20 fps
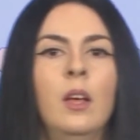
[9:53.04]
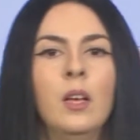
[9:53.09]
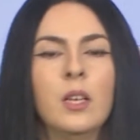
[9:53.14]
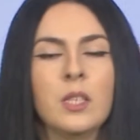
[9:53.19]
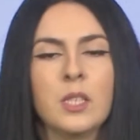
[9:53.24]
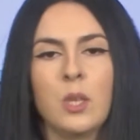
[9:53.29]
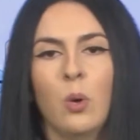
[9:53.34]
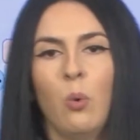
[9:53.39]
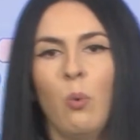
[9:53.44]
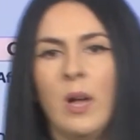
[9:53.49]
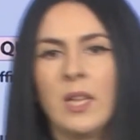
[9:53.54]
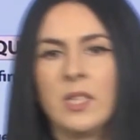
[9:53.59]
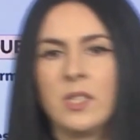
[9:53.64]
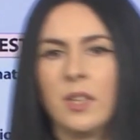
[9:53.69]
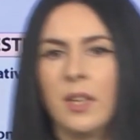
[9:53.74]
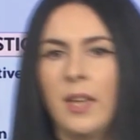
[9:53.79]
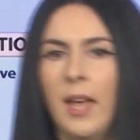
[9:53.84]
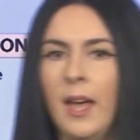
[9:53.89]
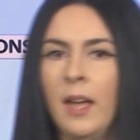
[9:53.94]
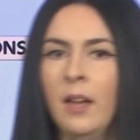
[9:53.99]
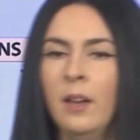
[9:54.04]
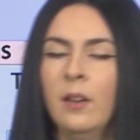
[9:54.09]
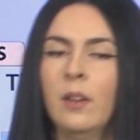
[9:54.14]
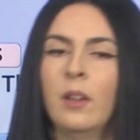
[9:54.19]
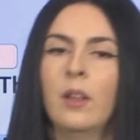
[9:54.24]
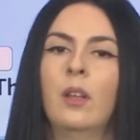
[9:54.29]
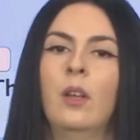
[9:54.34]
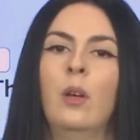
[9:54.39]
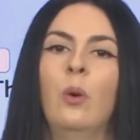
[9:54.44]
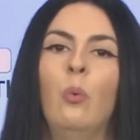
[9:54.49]
So, once again,
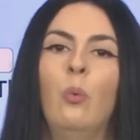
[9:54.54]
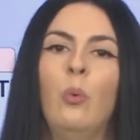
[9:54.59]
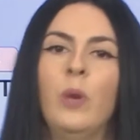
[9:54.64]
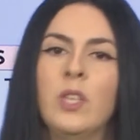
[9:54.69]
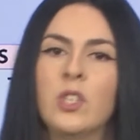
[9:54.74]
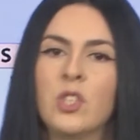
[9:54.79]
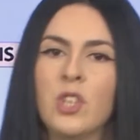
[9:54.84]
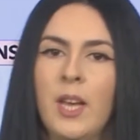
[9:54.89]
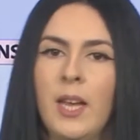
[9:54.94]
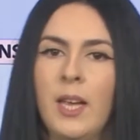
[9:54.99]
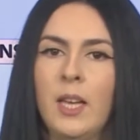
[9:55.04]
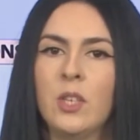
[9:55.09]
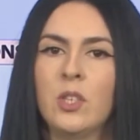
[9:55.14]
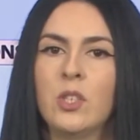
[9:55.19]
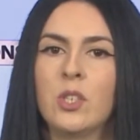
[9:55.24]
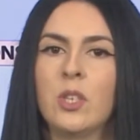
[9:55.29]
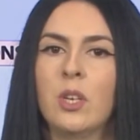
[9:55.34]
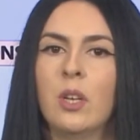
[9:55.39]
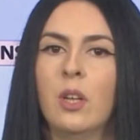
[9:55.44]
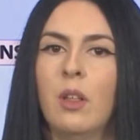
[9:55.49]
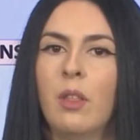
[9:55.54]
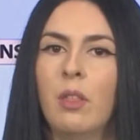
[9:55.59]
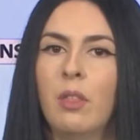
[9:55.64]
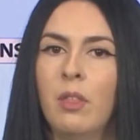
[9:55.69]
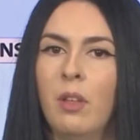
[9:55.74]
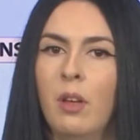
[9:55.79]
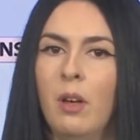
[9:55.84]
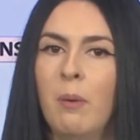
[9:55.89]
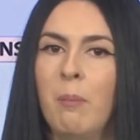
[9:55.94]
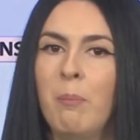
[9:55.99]
we change
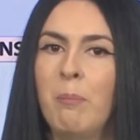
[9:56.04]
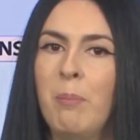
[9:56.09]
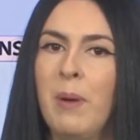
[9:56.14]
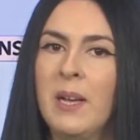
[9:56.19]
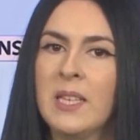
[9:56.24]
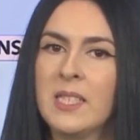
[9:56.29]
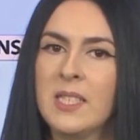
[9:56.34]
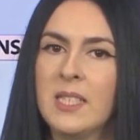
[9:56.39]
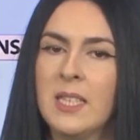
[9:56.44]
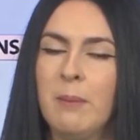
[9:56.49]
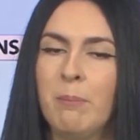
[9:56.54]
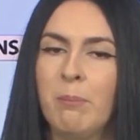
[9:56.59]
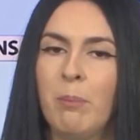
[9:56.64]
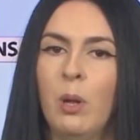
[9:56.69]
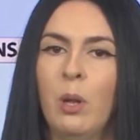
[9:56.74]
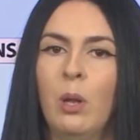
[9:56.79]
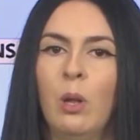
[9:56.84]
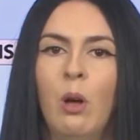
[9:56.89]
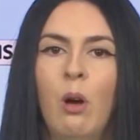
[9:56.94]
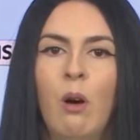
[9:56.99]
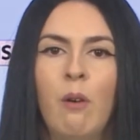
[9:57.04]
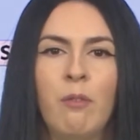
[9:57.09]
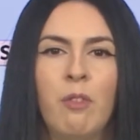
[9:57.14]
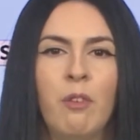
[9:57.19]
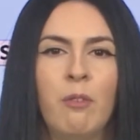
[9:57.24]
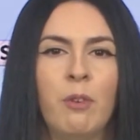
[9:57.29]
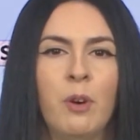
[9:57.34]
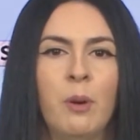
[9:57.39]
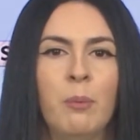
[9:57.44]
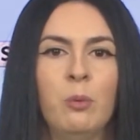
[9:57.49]
the past simple of the
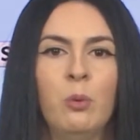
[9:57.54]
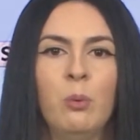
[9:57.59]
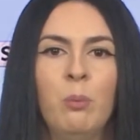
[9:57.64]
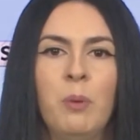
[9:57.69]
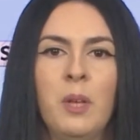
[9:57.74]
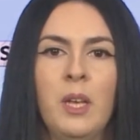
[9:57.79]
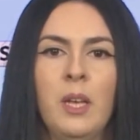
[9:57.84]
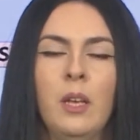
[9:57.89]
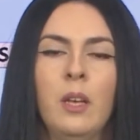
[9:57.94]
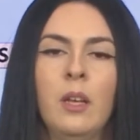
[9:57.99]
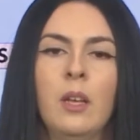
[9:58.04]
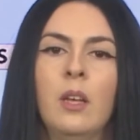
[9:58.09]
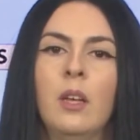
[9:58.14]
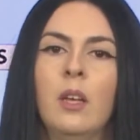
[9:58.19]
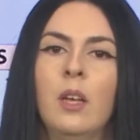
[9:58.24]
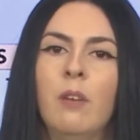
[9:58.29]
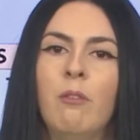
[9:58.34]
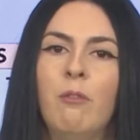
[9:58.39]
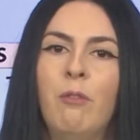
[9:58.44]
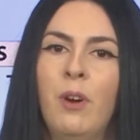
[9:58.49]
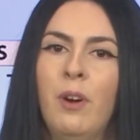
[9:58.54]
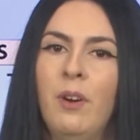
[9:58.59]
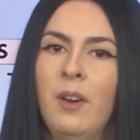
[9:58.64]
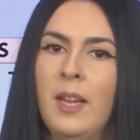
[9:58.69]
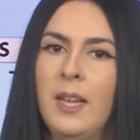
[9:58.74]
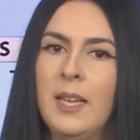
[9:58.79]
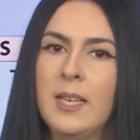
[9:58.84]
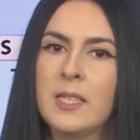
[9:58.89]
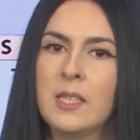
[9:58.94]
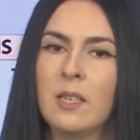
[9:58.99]
verb to be very
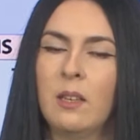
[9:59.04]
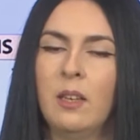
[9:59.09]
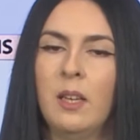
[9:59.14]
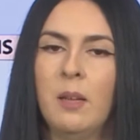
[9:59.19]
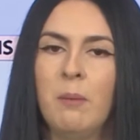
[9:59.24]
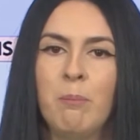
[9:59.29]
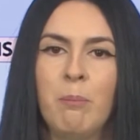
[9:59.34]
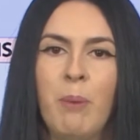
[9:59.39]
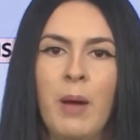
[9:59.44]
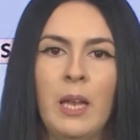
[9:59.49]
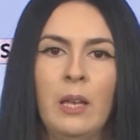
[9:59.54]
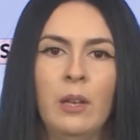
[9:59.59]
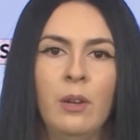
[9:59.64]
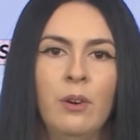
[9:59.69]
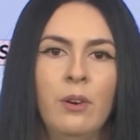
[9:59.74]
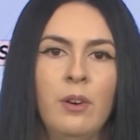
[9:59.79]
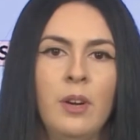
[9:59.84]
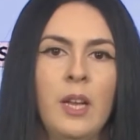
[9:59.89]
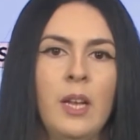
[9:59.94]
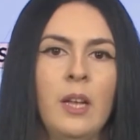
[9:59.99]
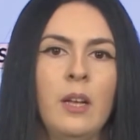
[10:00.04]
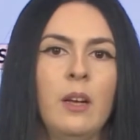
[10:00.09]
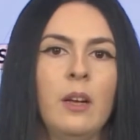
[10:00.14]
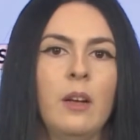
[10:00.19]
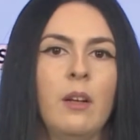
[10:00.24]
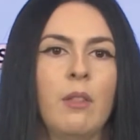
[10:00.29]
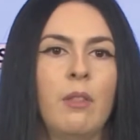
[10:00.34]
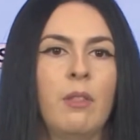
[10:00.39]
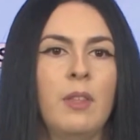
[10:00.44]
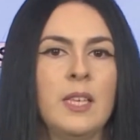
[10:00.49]
easily by learning
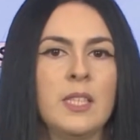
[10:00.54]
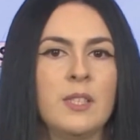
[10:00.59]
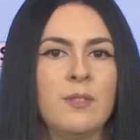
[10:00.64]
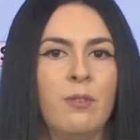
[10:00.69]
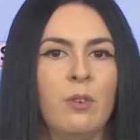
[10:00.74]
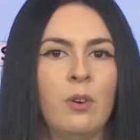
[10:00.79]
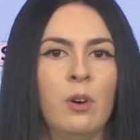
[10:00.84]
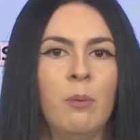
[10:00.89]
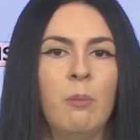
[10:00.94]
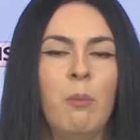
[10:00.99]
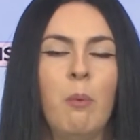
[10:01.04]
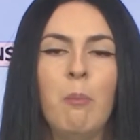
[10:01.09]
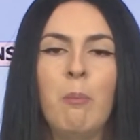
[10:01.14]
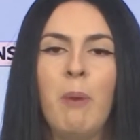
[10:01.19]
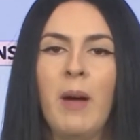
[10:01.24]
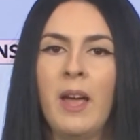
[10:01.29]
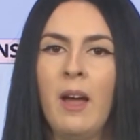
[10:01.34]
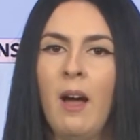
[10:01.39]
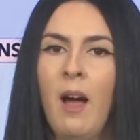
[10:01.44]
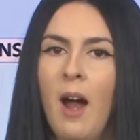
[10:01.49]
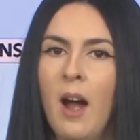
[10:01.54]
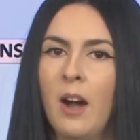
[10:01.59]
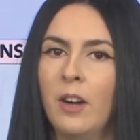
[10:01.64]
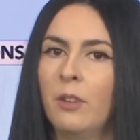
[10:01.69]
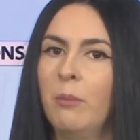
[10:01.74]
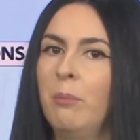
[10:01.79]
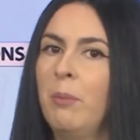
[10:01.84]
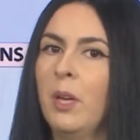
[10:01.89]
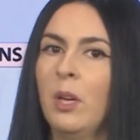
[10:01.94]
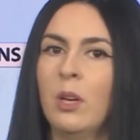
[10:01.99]
this verb by heart,
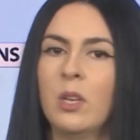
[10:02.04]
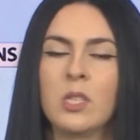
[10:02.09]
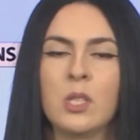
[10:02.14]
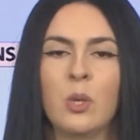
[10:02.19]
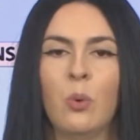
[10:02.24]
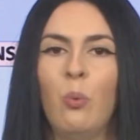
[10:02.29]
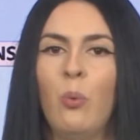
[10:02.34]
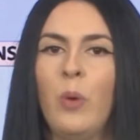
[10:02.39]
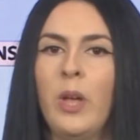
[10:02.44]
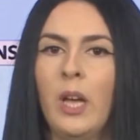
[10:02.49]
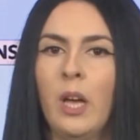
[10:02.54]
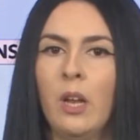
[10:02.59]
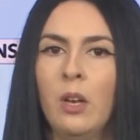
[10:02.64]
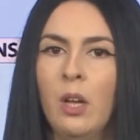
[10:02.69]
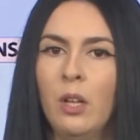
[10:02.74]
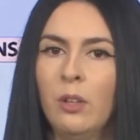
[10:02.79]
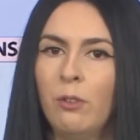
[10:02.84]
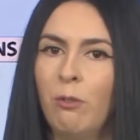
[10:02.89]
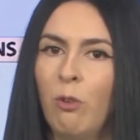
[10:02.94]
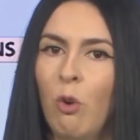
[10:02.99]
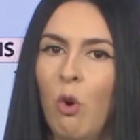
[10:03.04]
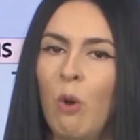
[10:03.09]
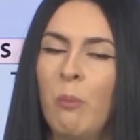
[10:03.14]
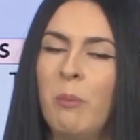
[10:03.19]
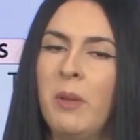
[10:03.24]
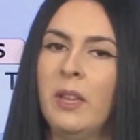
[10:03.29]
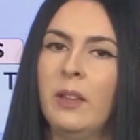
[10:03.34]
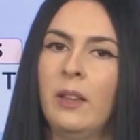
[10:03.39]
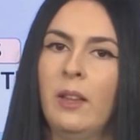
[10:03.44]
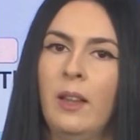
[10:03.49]
because we cannot form
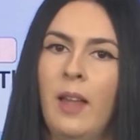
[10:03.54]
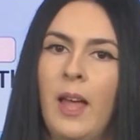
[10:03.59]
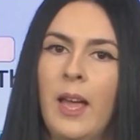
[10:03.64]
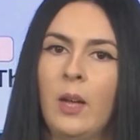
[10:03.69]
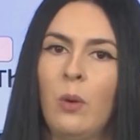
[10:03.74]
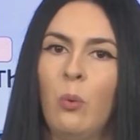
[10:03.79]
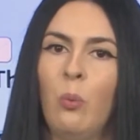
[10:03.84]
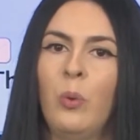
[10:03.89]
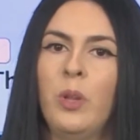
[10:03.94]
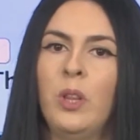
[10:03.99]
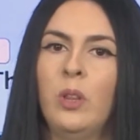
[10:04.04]
it like we